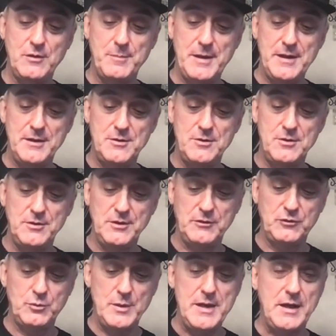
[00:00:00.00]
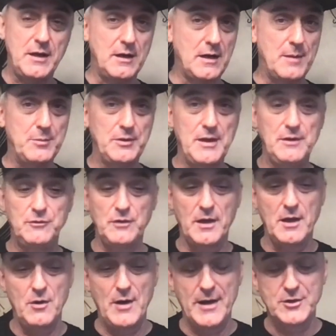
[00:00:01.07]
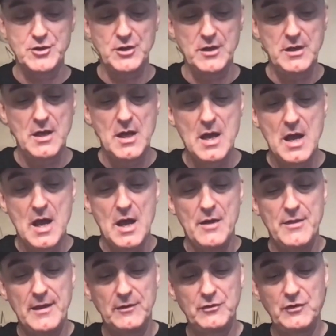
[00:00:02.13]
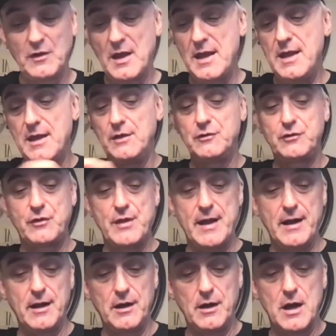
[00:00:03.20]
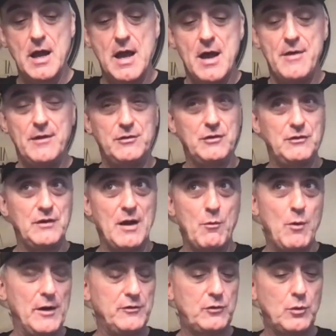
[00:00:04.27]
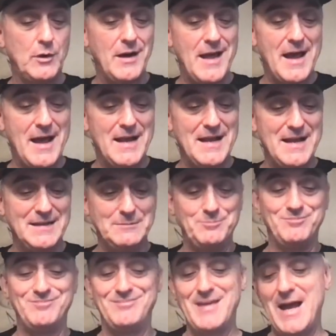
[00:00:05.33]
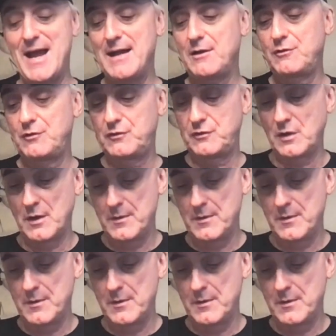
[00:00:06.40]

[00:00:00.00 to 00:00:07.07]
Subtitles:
mail this week, a couple days ago actually. This is Westward X